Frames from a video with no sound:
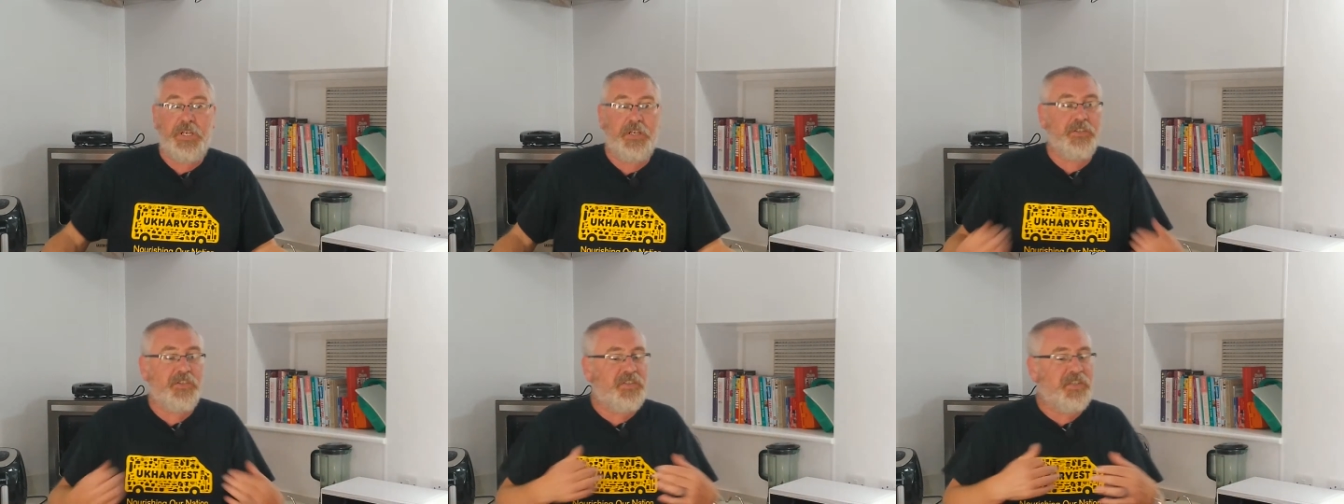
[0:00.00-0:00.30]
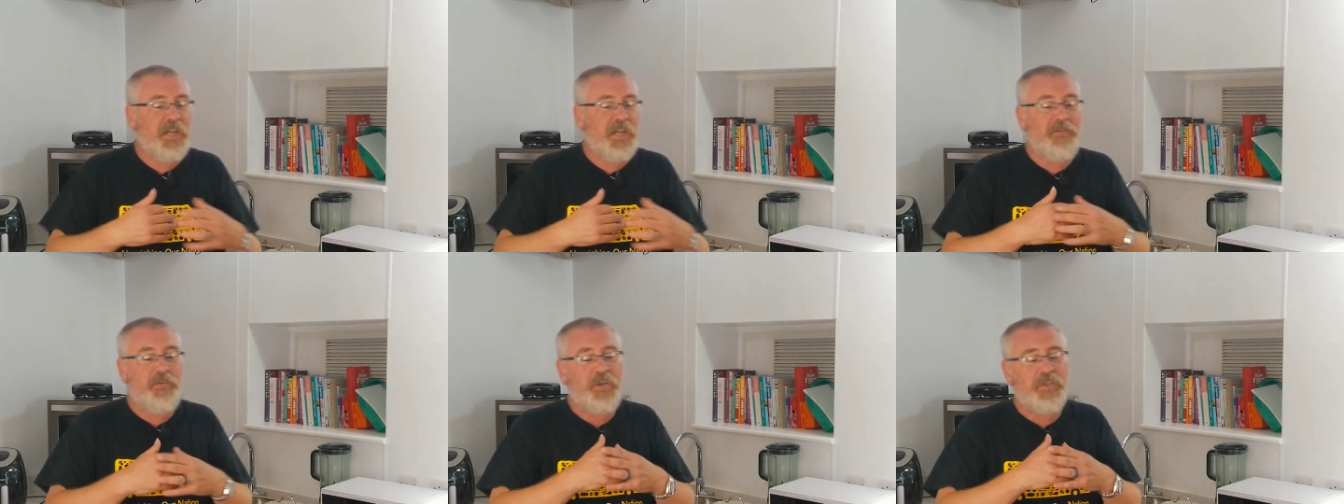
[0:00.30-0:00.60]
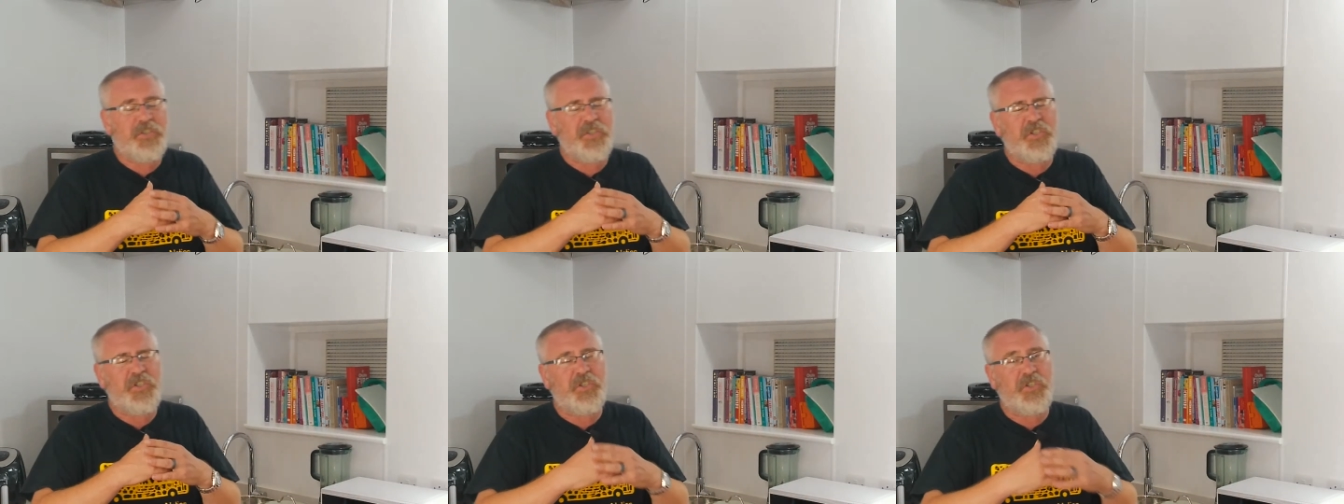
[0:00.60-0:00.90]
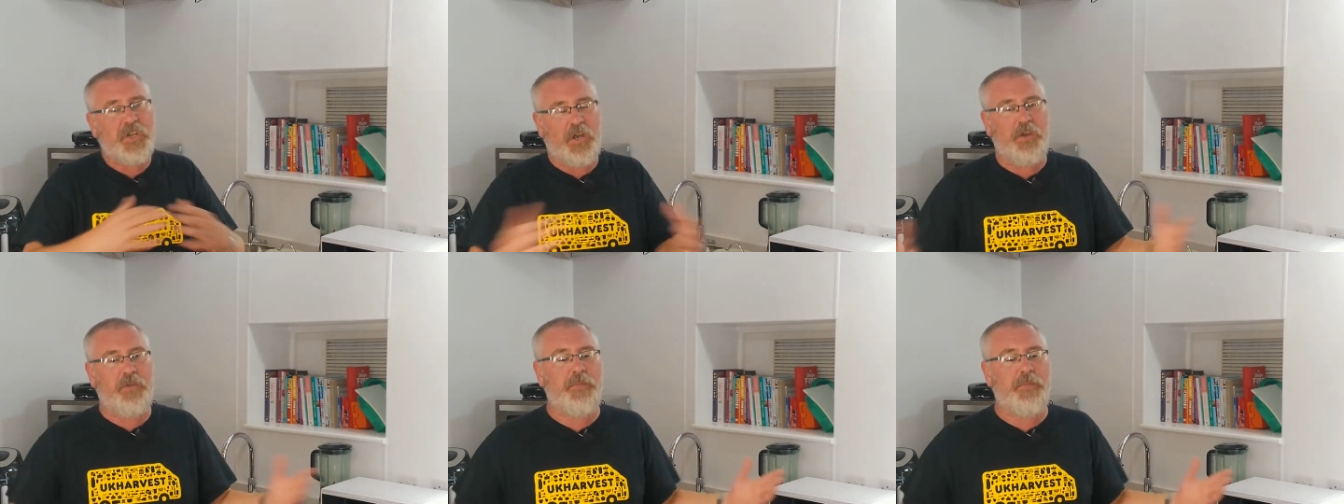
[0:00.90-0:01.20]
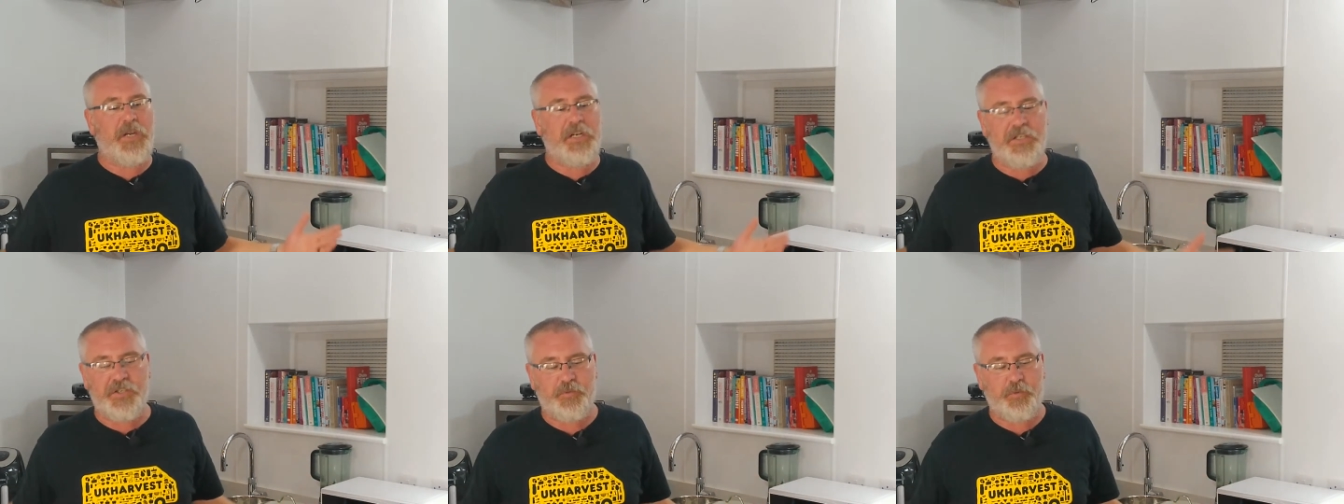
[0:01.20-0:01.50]
Because there are so
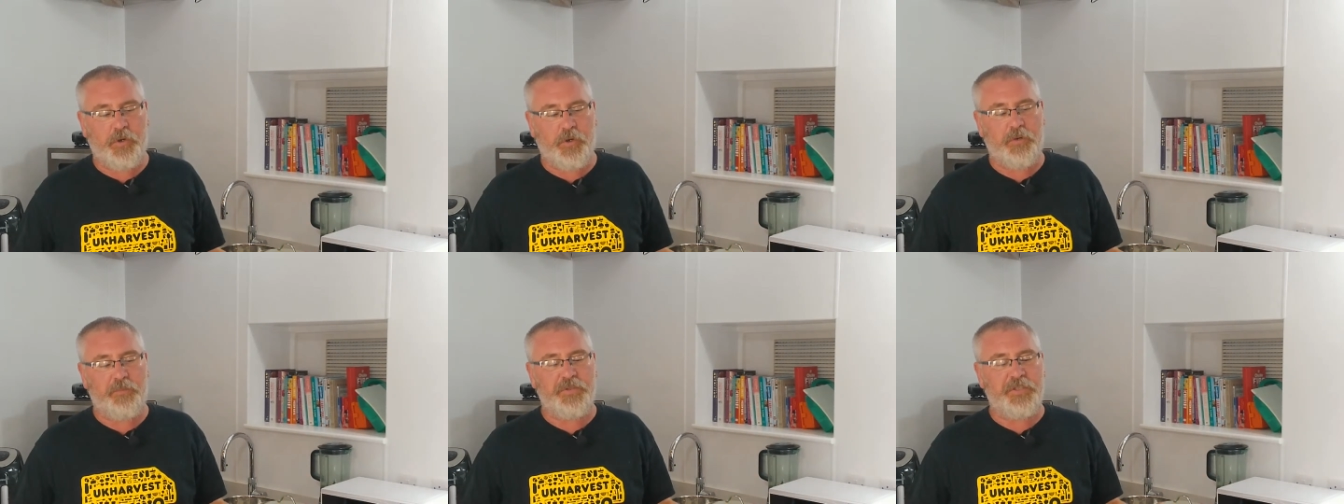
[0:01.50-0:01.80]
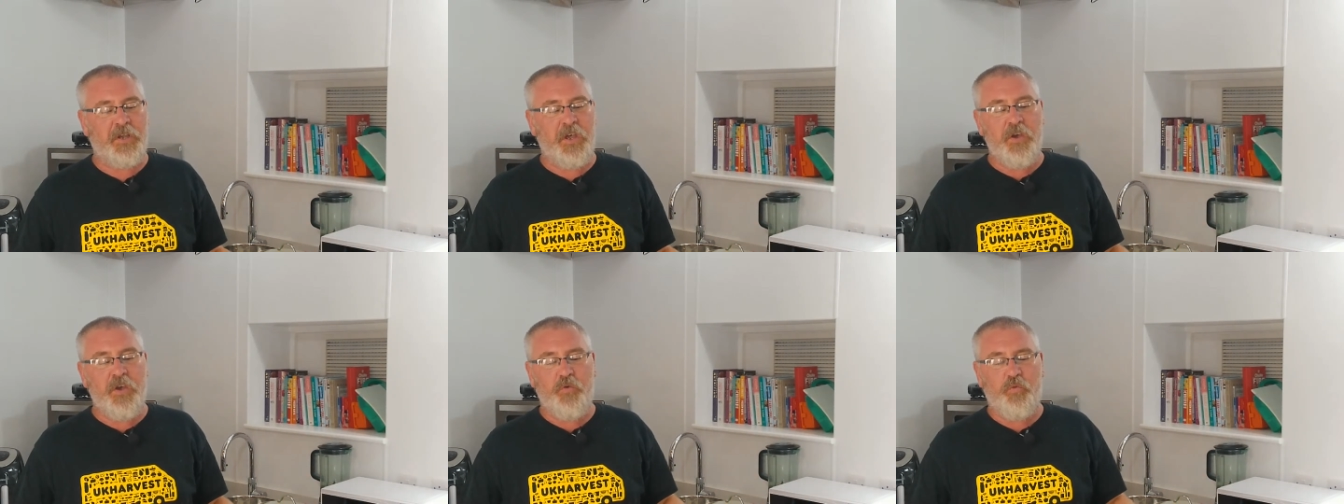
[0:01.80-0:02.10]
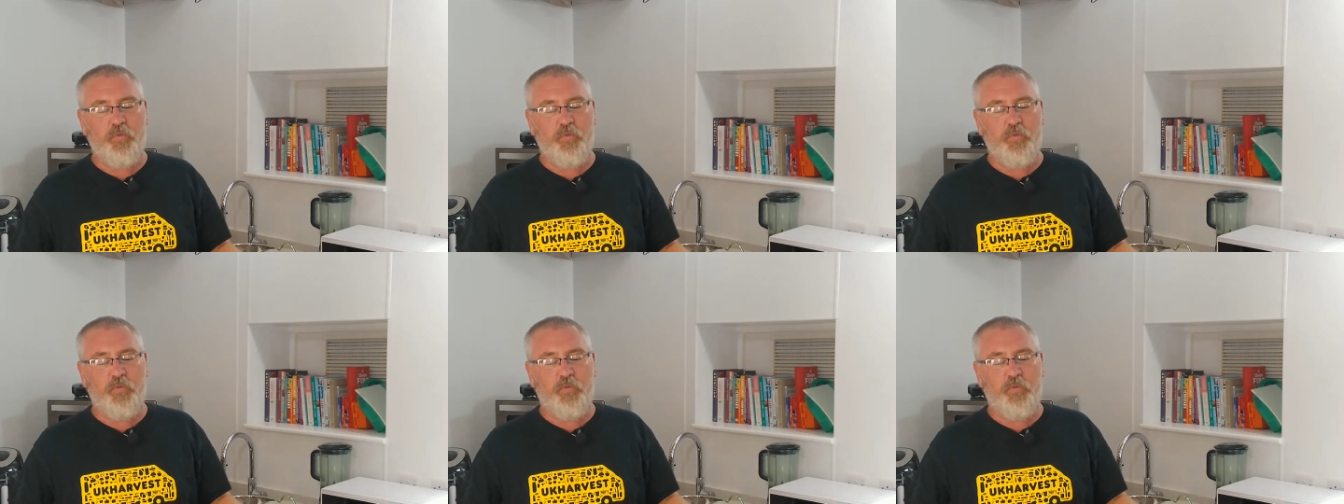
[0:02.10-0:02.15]
many swaps